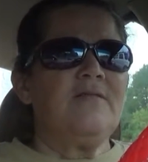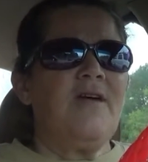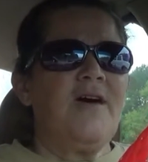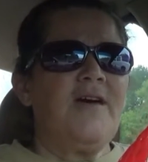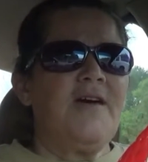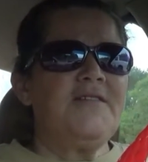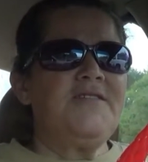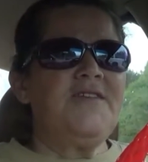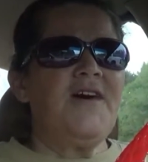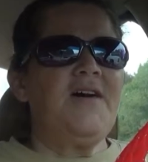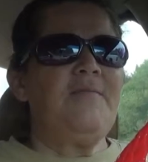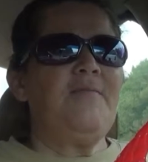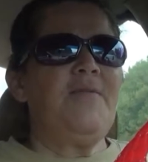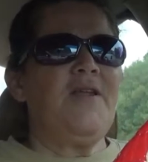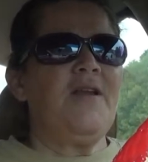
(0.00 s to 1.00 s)
Like I
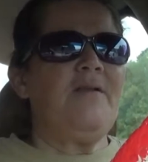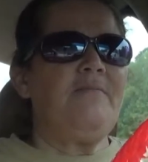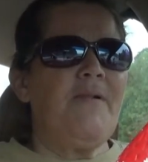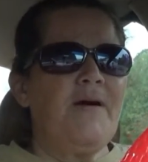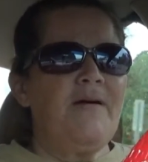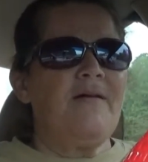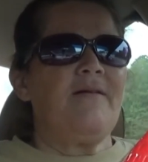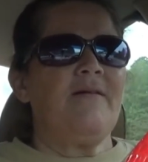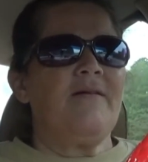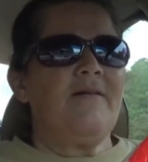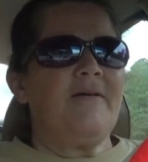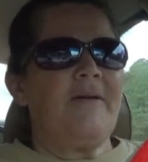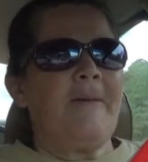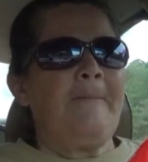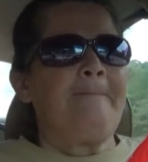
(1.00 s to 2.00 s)
said,
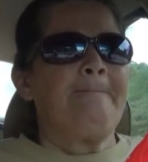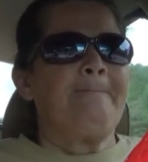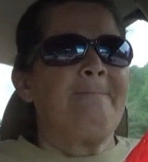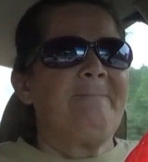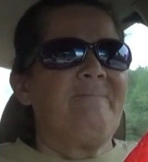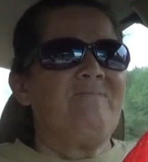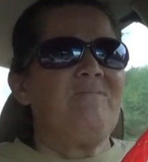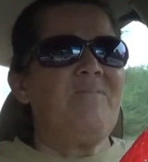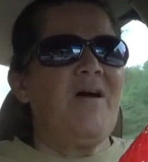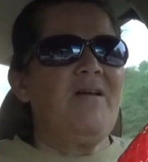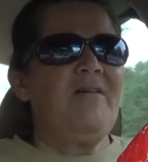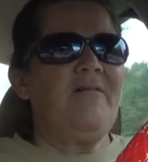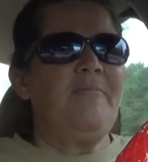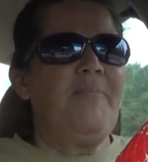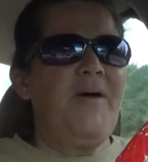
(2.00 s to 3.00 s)
my
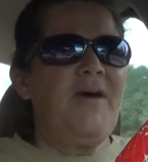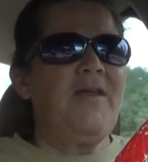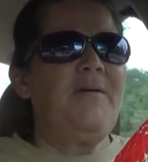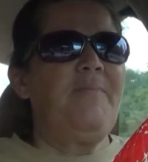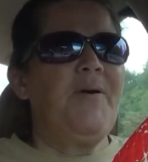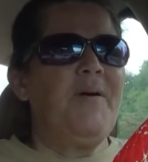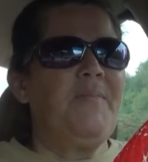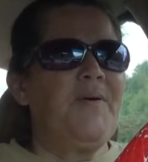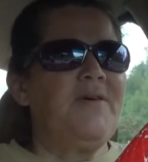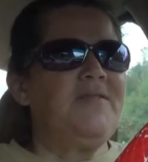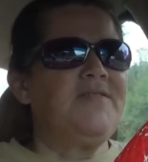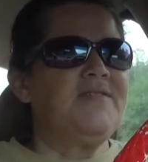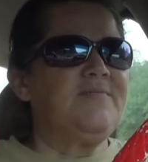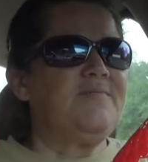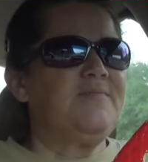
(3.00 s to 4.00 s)
little Penny
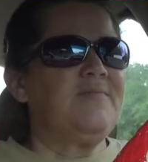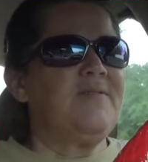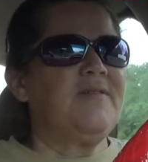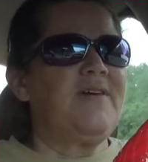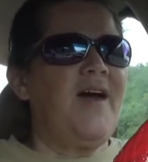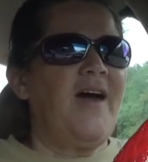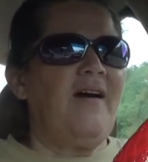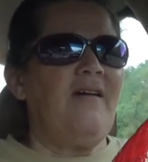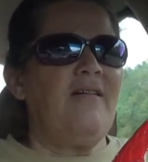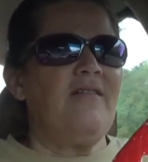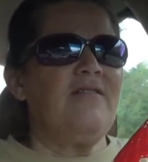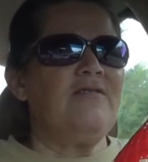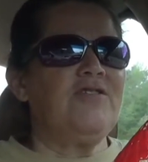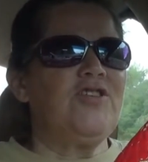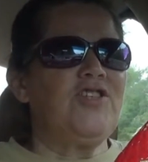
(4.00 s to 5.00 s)
puppy's got
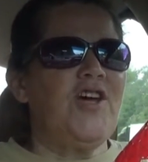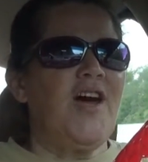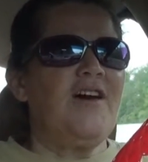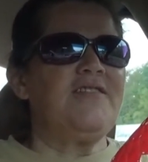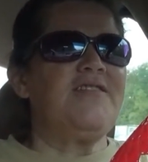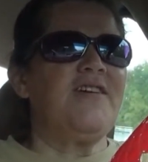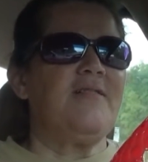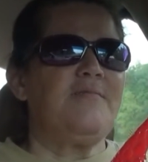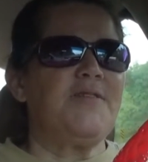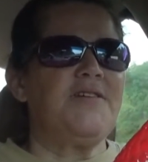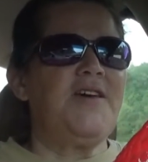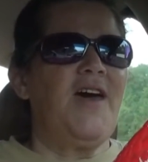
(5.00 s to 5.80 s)
all her shots up to